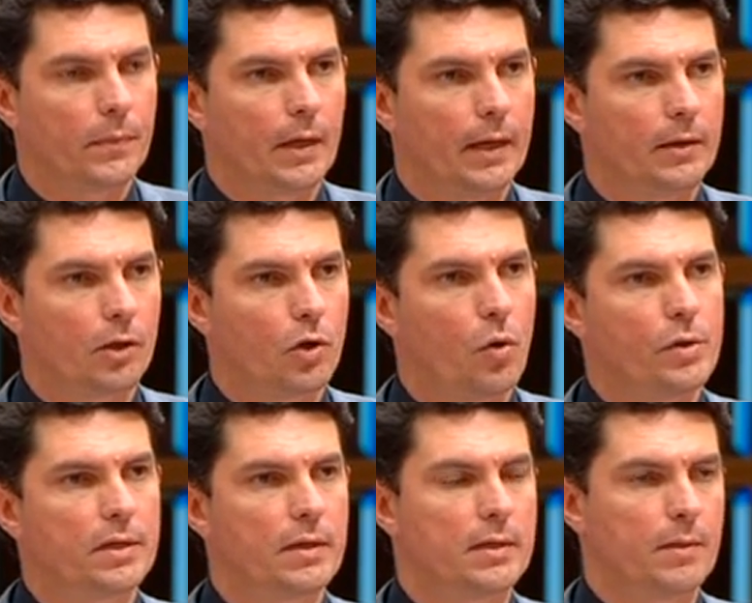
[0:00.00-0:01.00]
in the
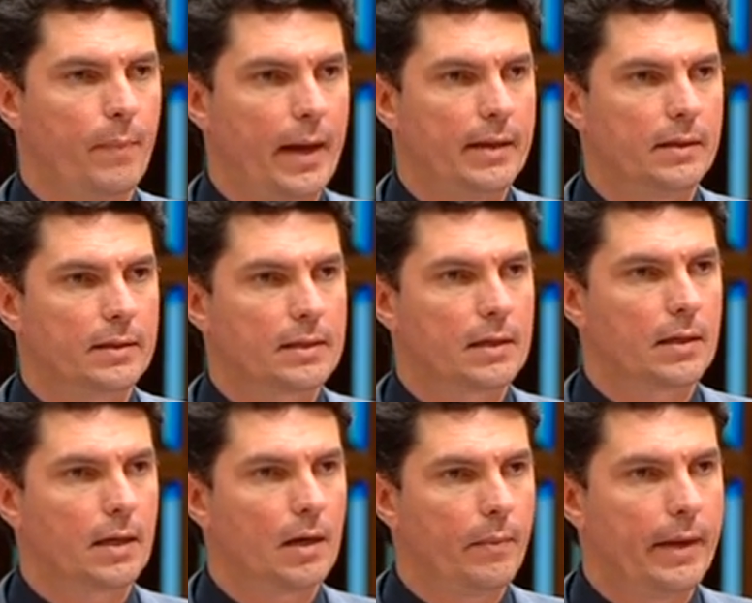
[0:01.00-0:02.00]
course of the debate that's
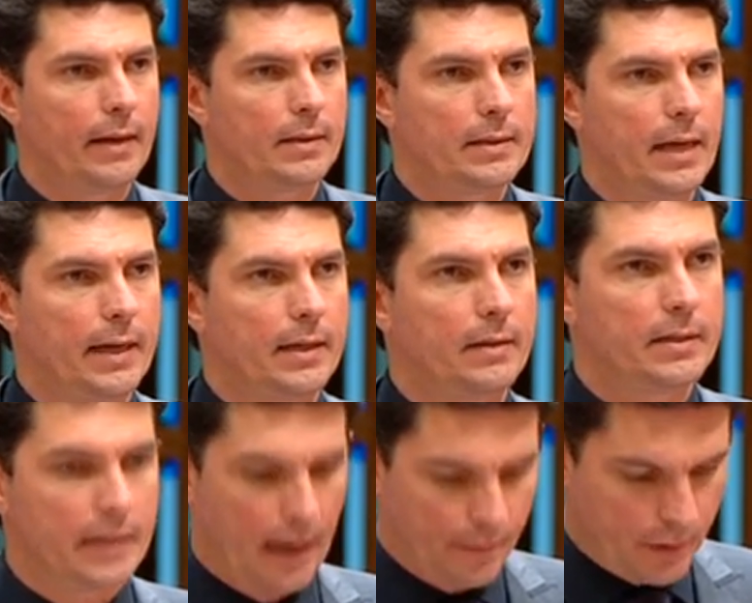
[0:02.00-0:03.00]
going to be undertaken
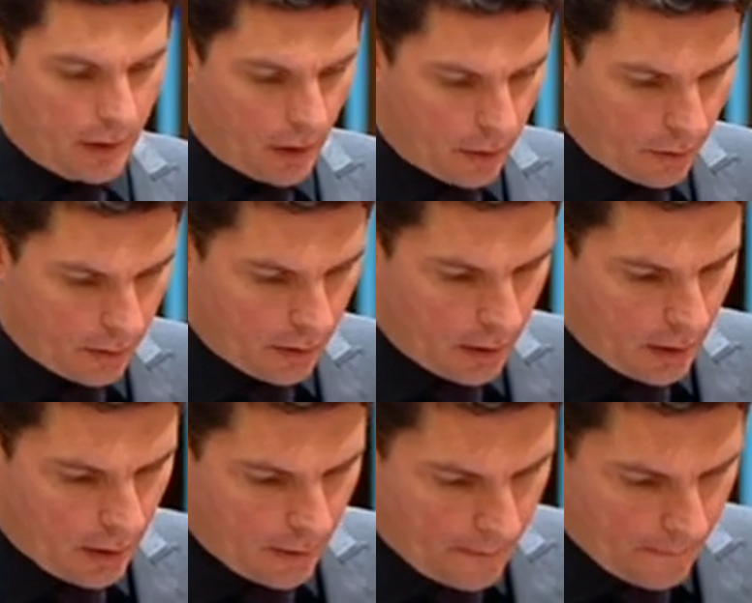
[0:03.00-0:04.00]
this afternoon
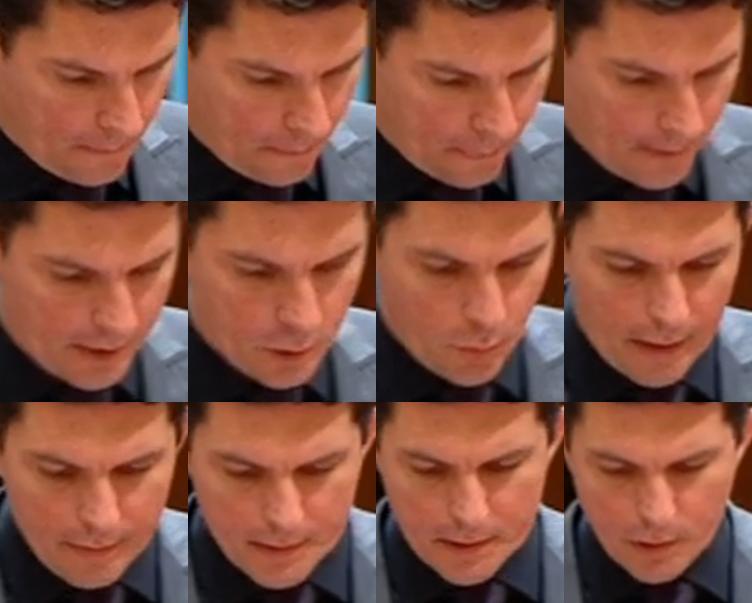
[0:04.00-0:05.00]
is
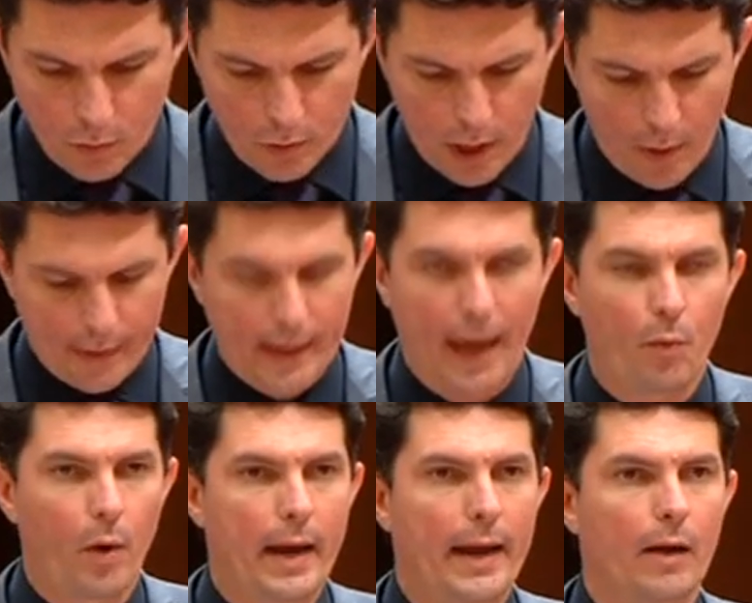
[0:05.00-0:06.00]
where is this all going and
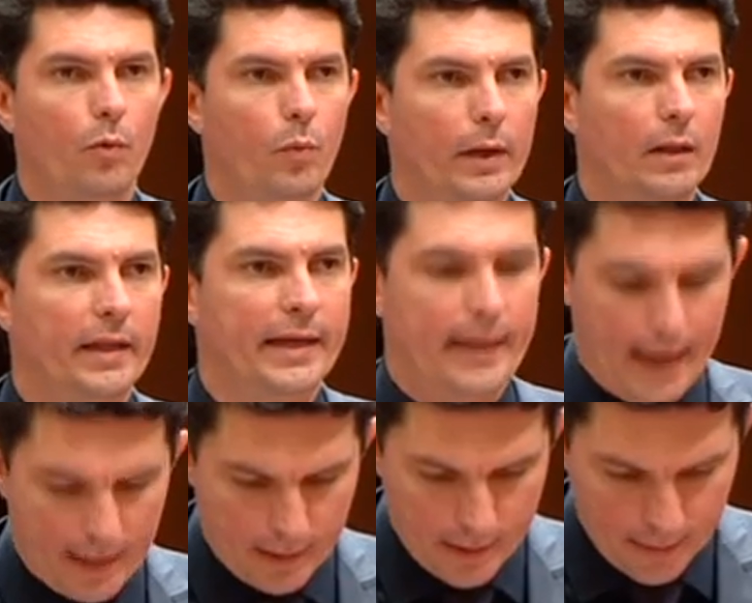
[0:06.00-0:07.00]
where will it
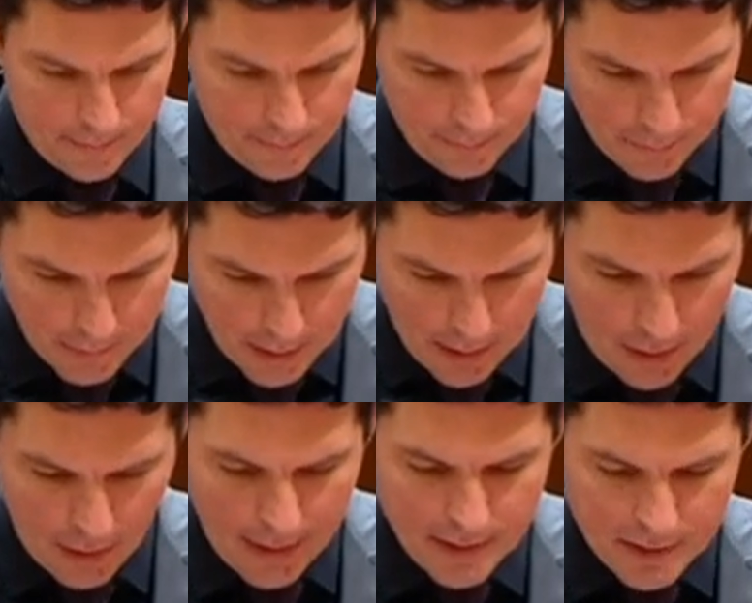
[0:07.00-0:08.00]
end? And
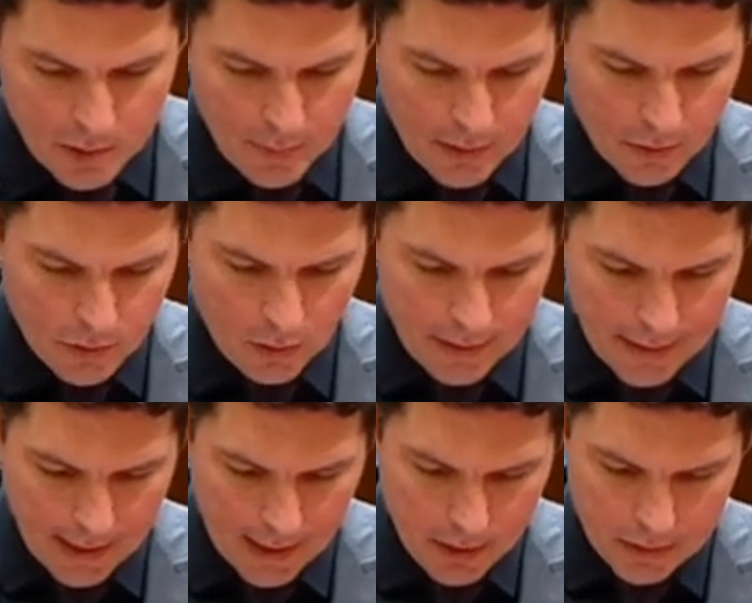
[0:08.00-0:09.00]
I ask this because all
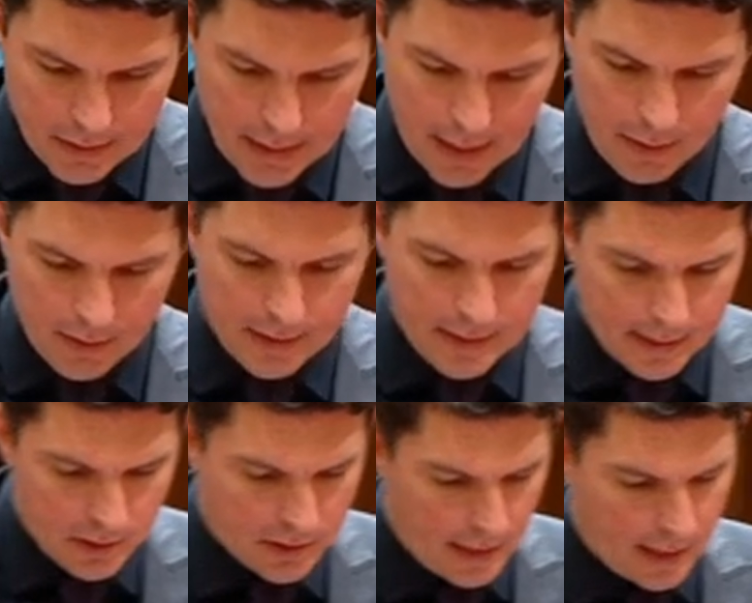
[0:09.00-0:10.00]
indications are that this
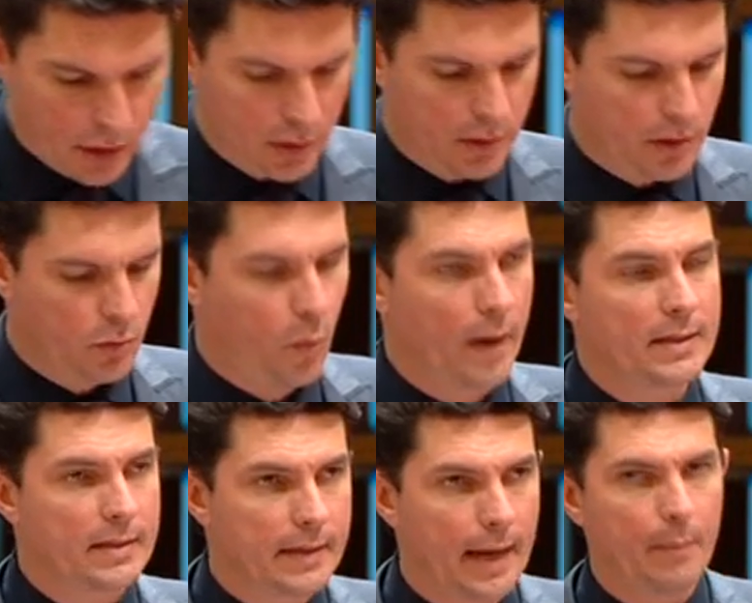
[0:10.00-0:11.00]
legislation is just one
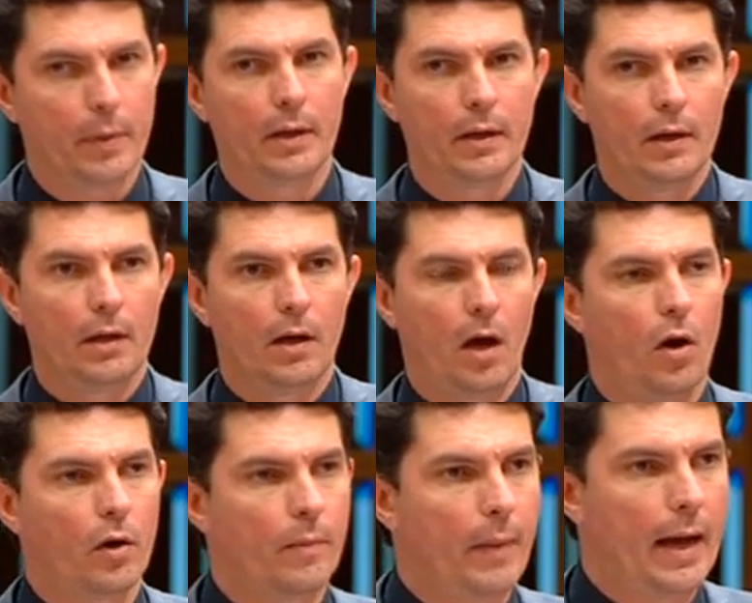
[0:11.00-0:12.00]
step
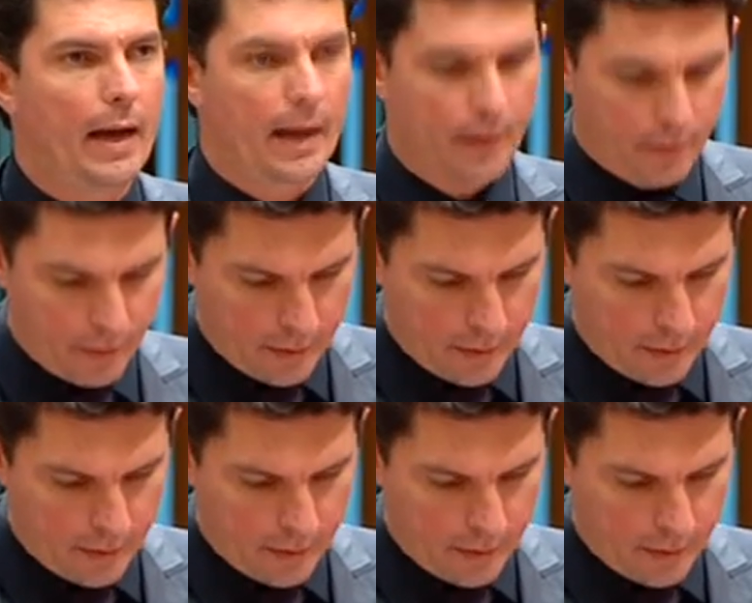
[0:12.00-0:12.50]
along a path